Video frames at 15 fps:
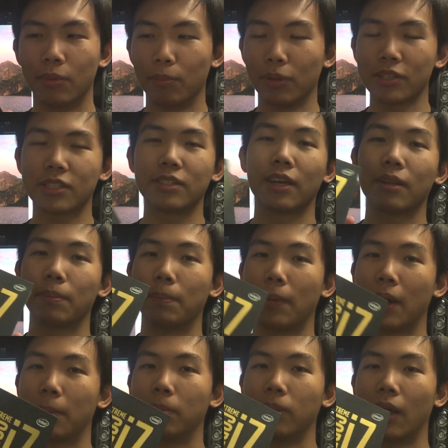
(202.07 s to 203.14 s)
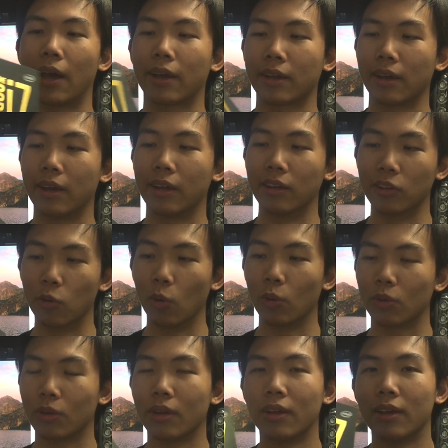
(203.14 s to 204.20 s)
Plus that matte black and
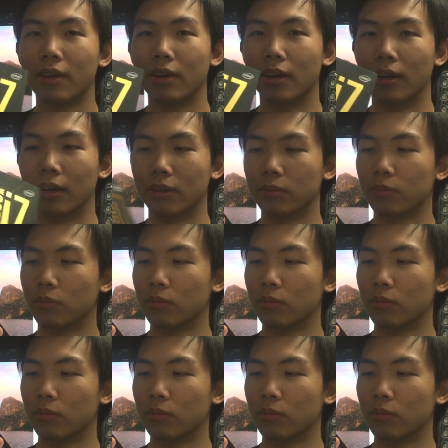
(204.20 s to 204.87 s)
gold uh,